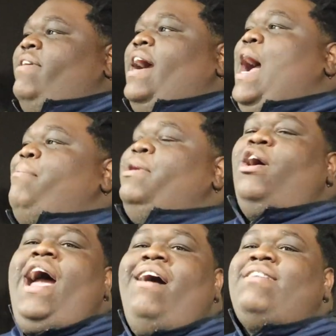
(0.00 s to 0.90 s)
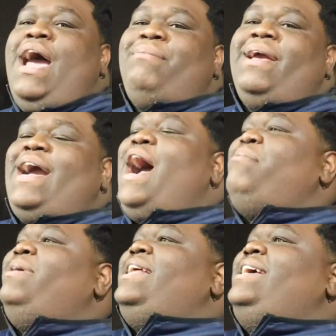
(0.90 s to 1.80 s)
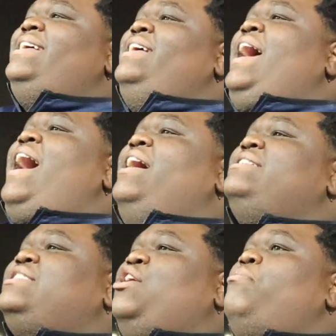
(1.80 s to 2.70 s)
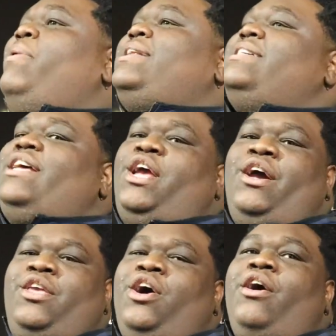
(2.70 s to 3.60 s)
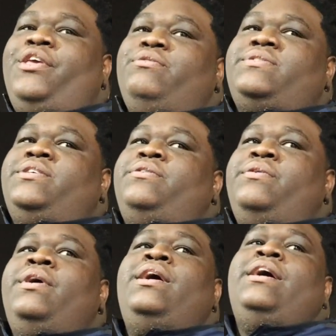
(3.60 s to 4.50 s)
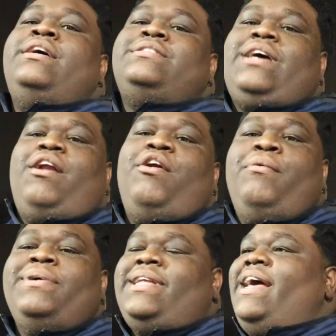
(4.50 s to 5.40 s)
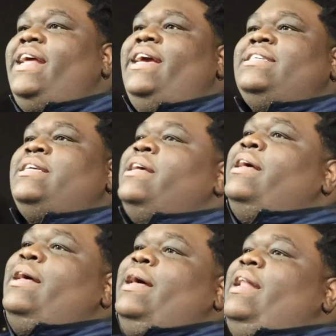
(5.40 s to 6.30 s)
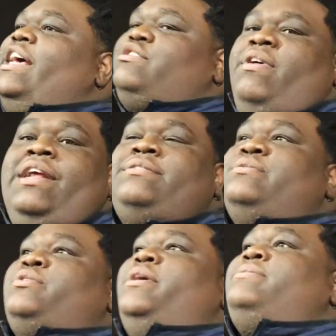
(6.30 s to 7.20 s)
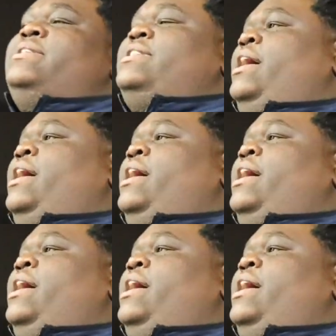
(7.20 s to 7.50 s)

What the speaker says: a comment. Y'all have not been commenting so much as y'all used to, so I don't know what that is. Let's run the subscriptions